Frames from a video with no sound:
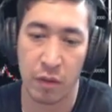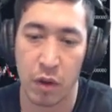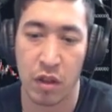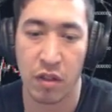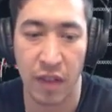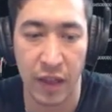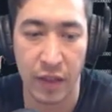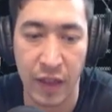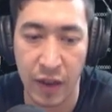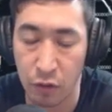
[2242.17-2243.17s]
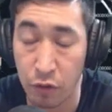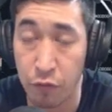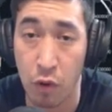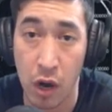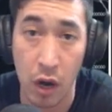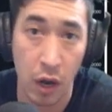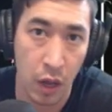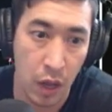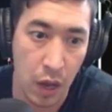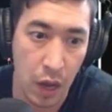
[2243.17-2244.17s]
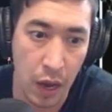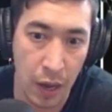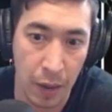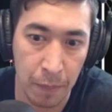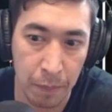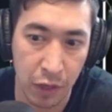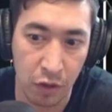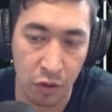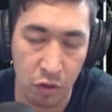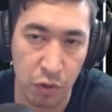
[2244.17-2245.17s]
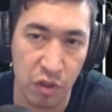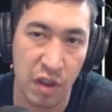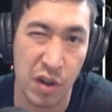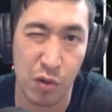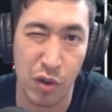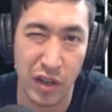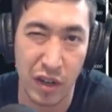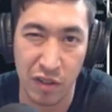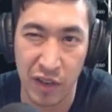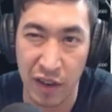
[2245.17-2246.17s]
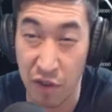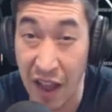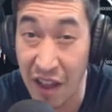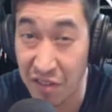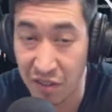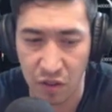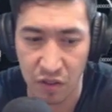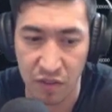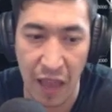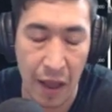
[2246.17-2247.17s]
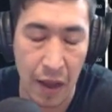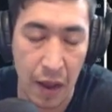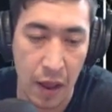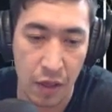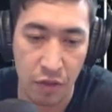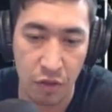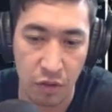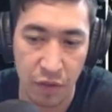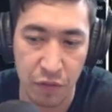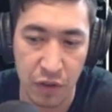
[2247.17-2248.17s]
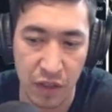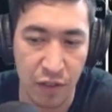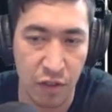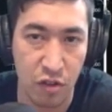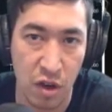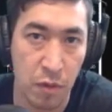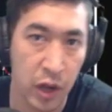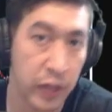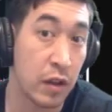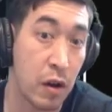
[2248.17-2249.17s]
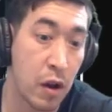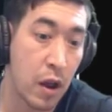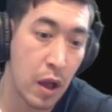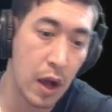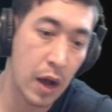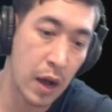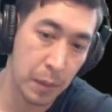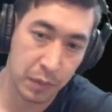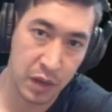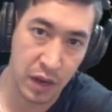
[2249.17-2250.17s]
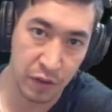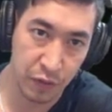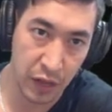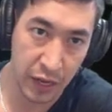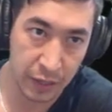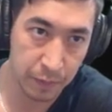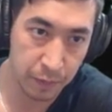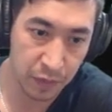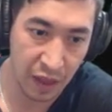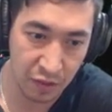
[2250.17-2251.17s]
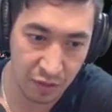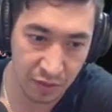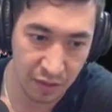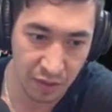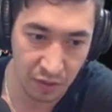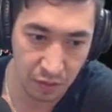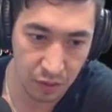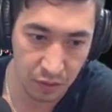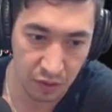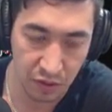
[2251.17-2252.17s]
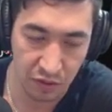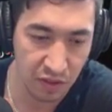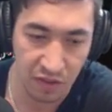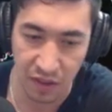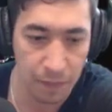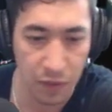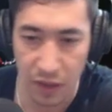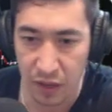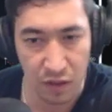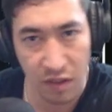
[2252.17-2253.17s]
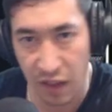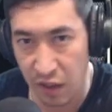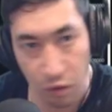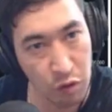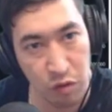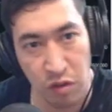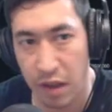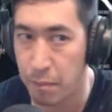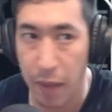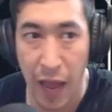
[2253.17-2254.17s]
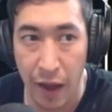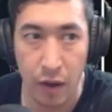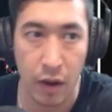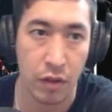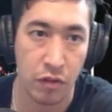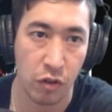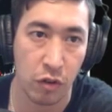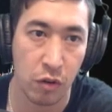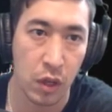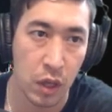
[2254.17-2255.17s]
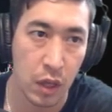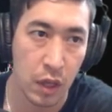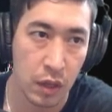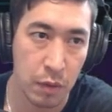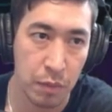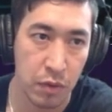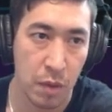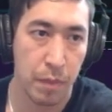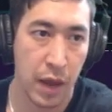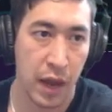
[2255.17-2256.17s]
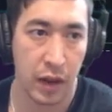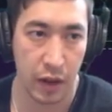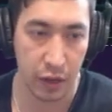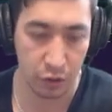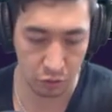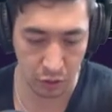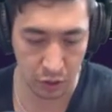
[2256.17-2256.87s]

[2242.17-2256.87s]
ones that I look for, because almost every coin does it, every asset does that. So definitely that's a gem right there. Kind of like this is the same thing as Tezos and BAT. So let me pull up BAT actually